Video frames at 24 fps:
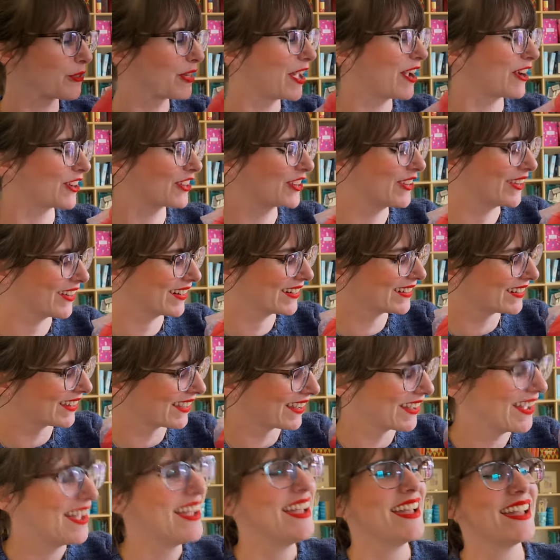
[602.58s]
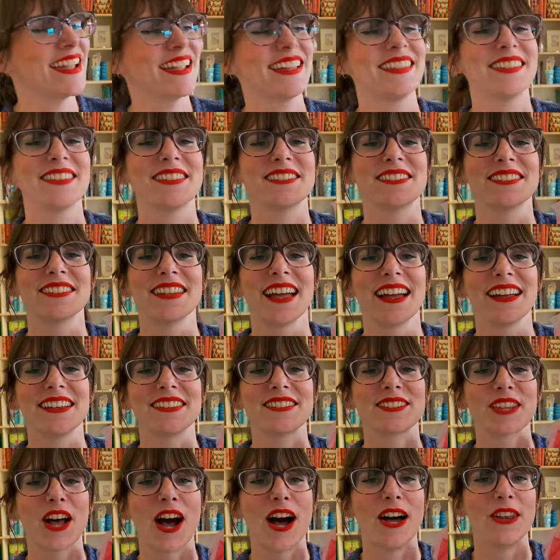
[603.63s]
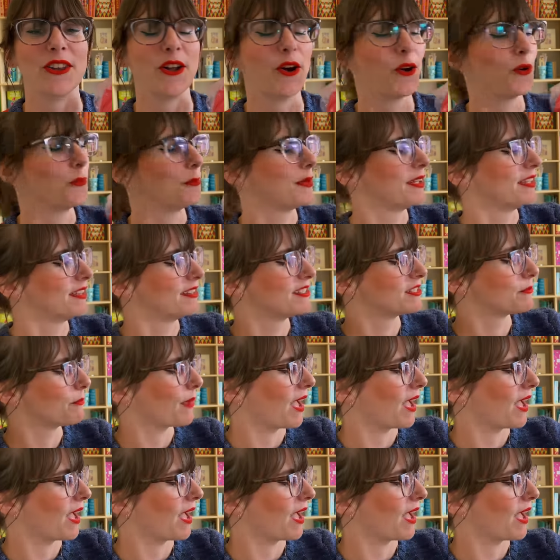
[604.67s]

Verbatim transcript: they're currently in this nice unopened